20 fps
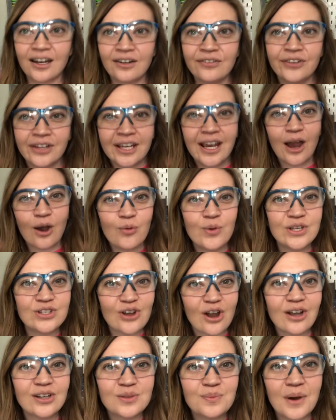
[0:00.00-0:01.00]
of like how we
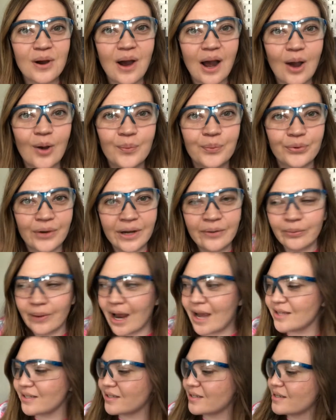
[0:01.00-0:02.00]
talked about how bread
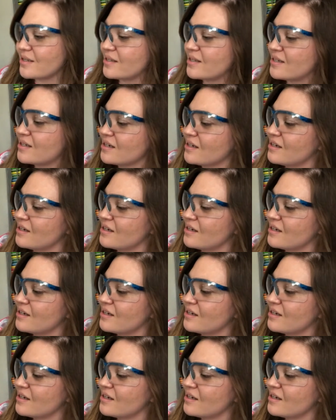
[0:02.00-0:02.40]
rises.